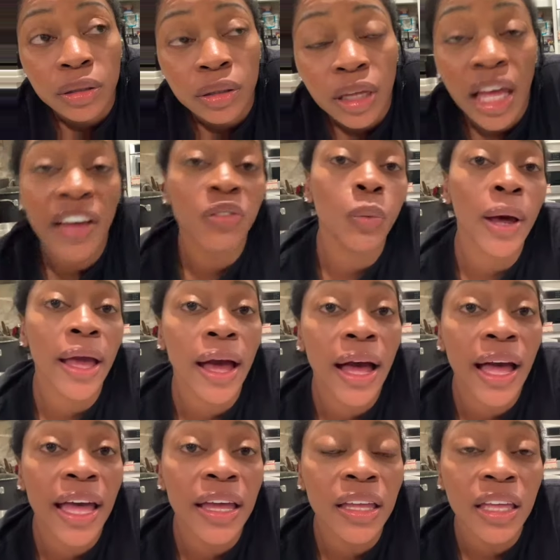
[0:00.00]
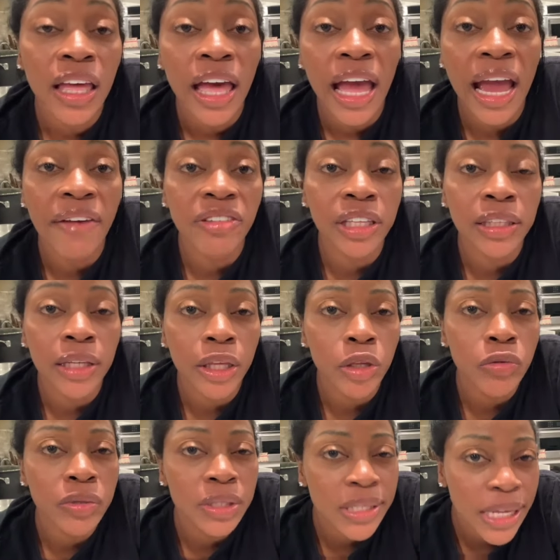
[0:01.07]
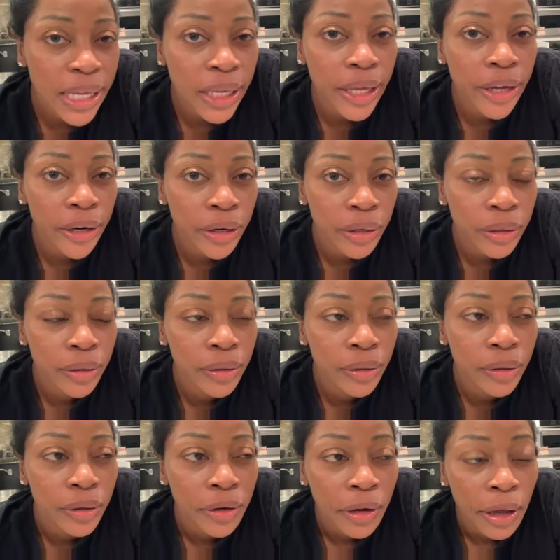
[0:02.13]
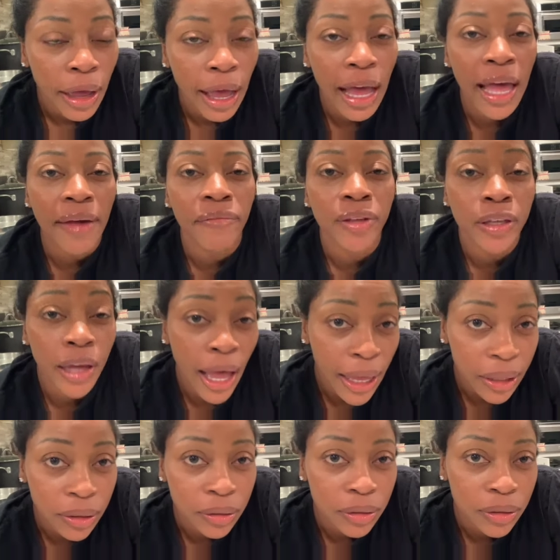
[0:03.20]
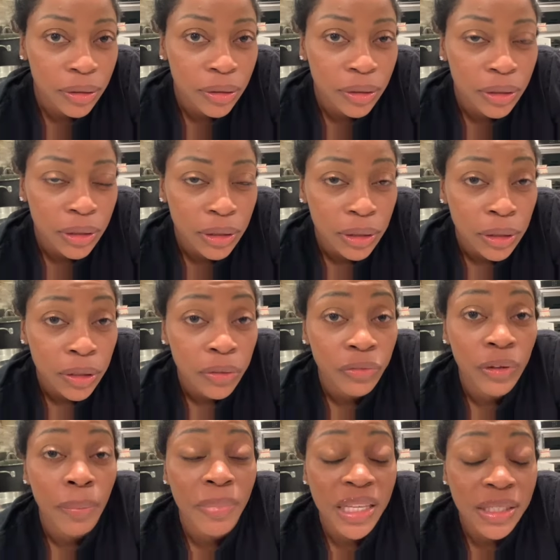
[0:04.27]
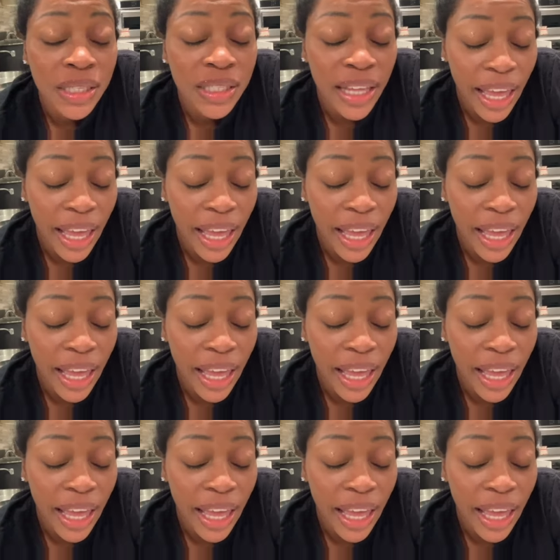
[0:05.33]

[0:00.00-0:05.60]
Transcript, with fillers: FYI, everything that you see here, I've gotten from Mrs.